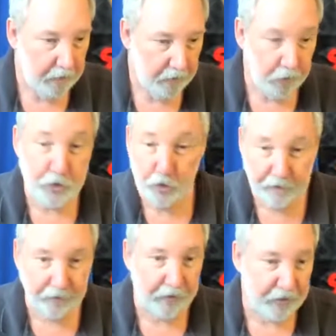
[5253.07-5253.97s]
The
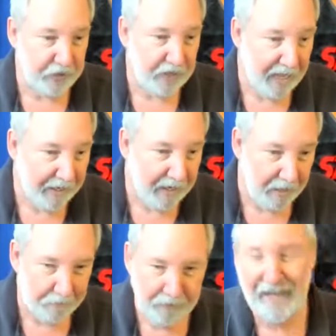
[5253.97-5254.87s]
server is set up,
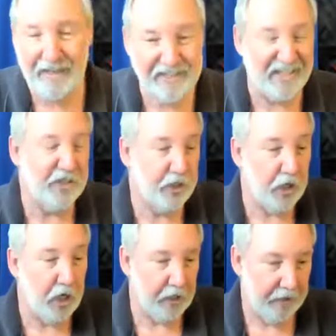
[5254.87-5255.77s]
well, it's
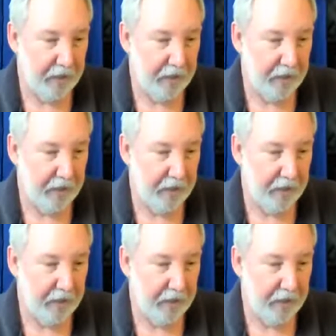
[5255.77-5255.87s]
installed.